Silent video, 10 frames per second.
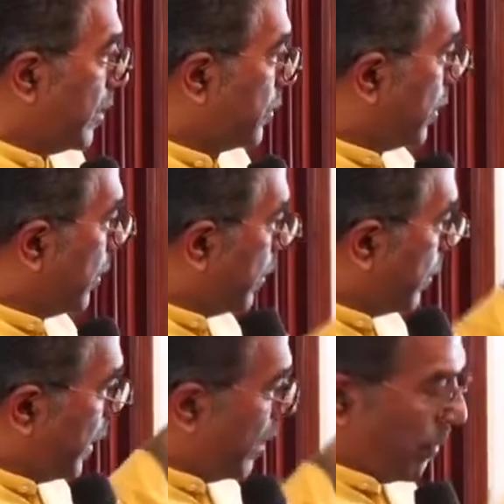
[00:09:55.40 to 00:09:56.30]
so
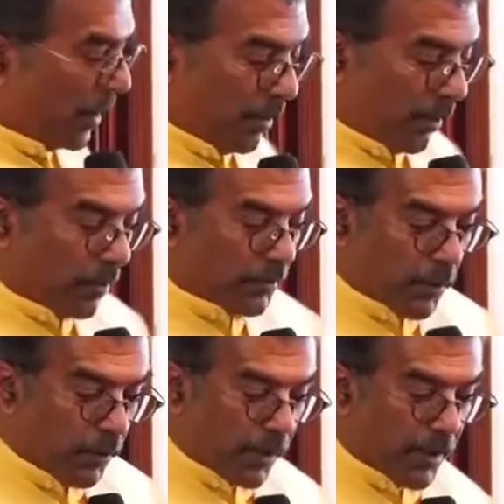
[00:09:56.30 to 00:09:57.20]
we
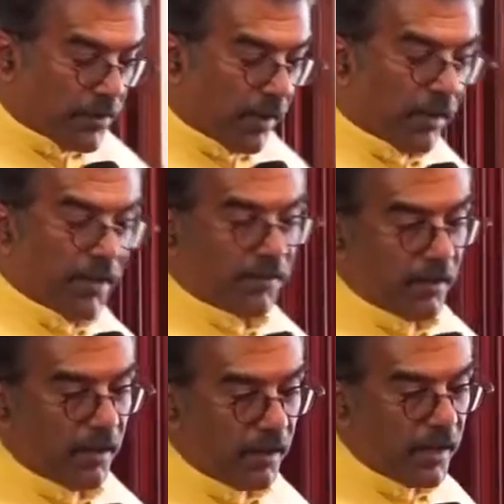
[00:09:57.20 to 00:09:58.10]
also look at
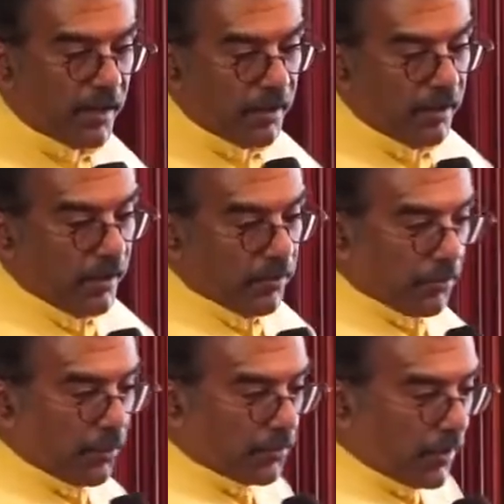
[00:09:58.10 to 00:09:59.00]
generational learning. So
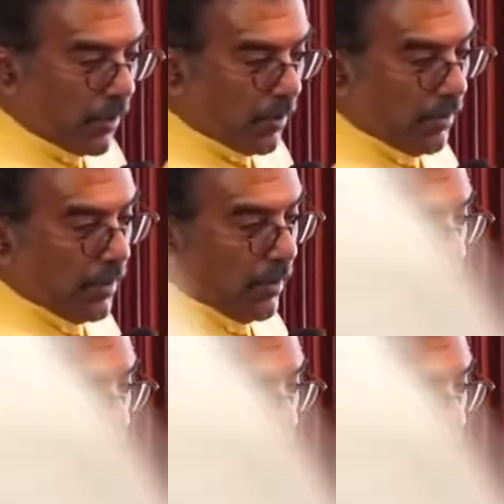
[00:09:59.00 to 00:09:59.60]
you saw